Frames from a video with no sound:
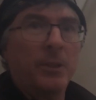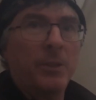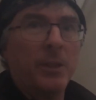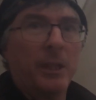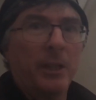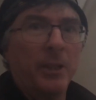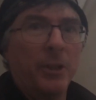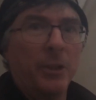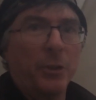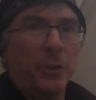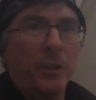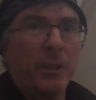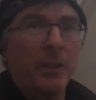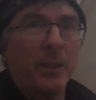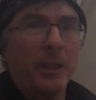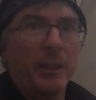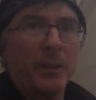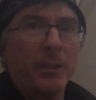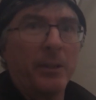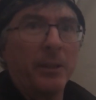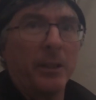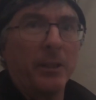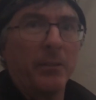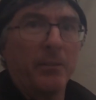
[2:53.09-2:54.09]
decided to drink that
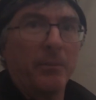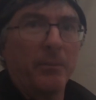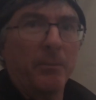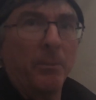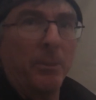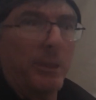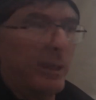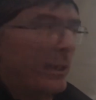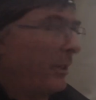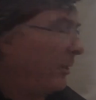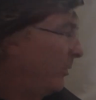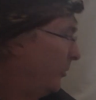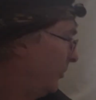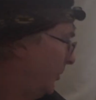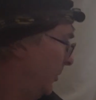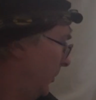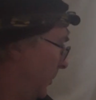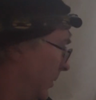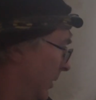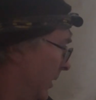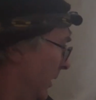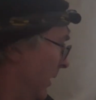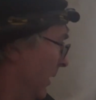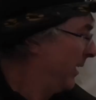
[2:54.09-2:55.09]
instead of putting in the stew.
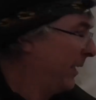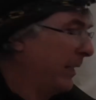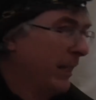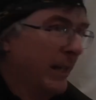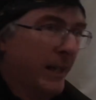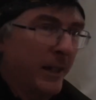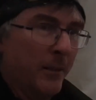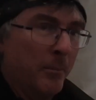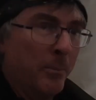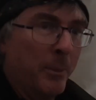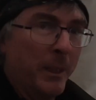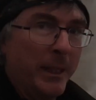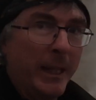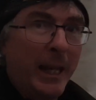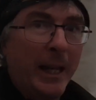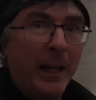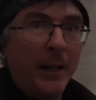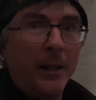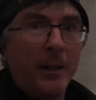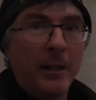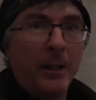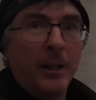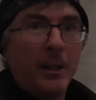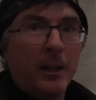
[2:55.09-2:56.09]
Uh, but
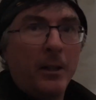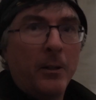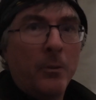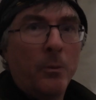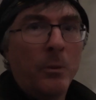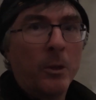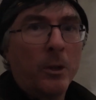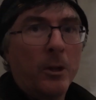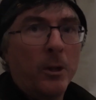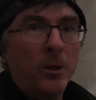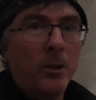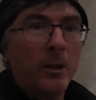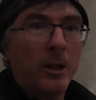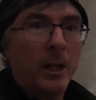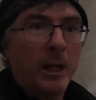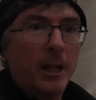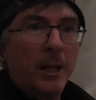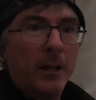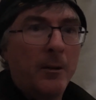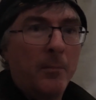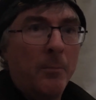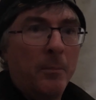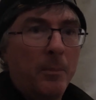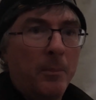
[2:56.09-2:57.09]
yeah, we're
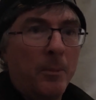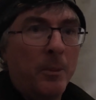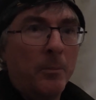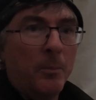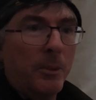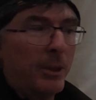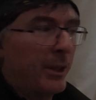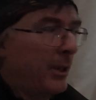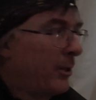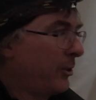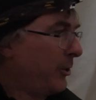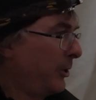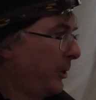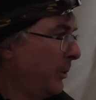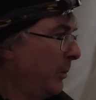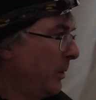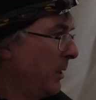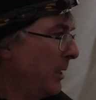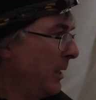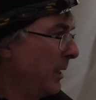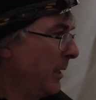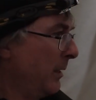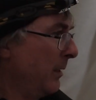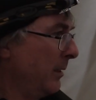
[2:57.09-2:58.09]
um, putting a stew
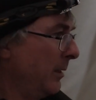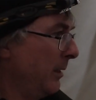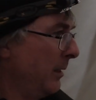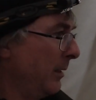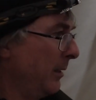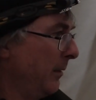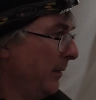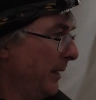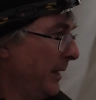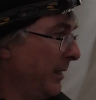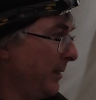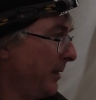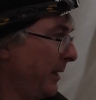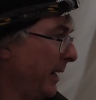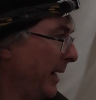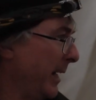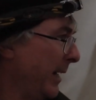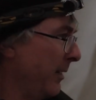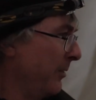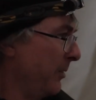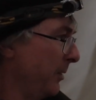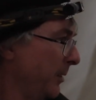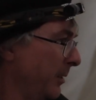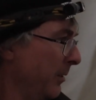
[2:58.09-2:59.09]
on. These
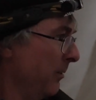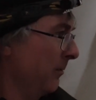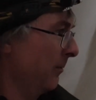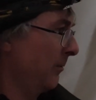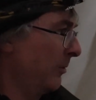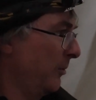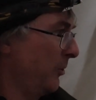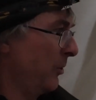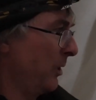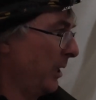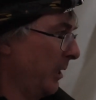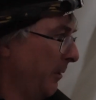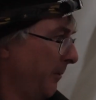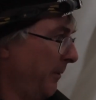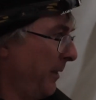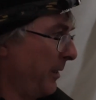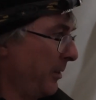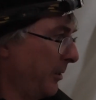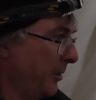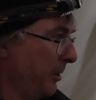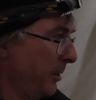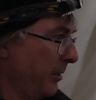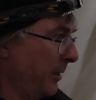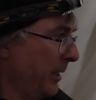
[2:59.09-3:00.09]
guys are trying to
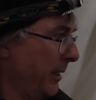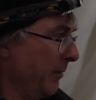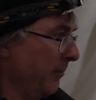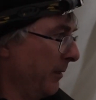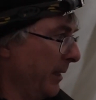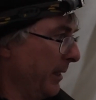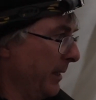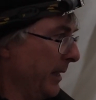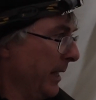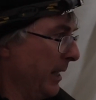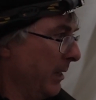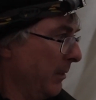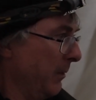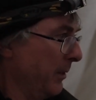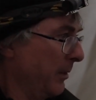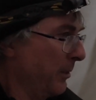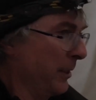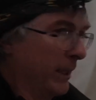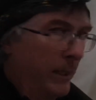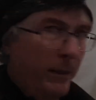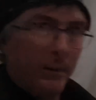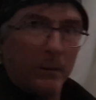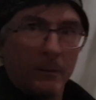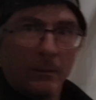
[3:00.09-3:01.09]
fix a sled right now.
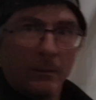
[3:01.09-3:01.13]
It's like,